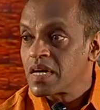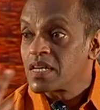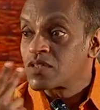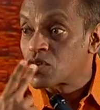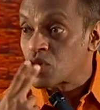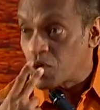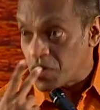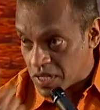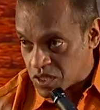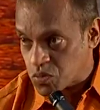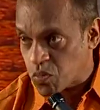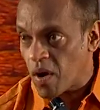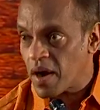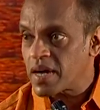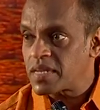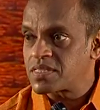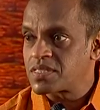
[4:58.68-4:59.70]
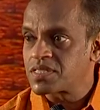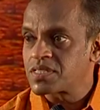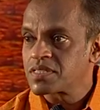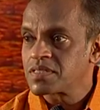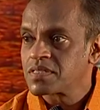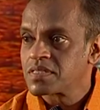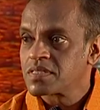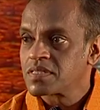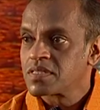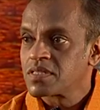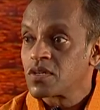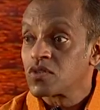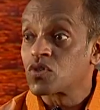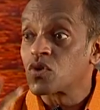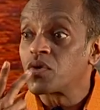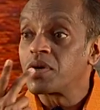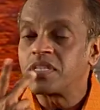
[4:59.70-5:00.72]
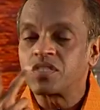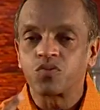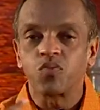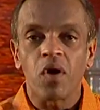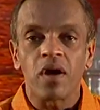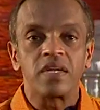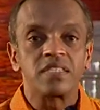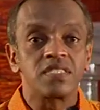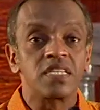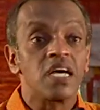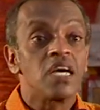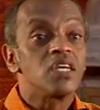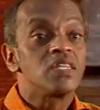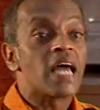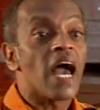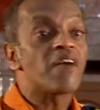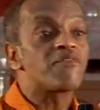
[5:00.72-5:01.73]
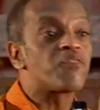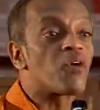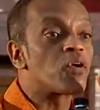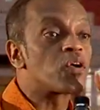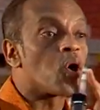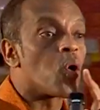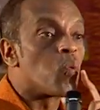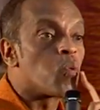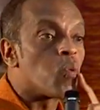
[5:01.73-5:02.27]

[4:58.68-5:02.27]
through his words. Through his words. Therefore, your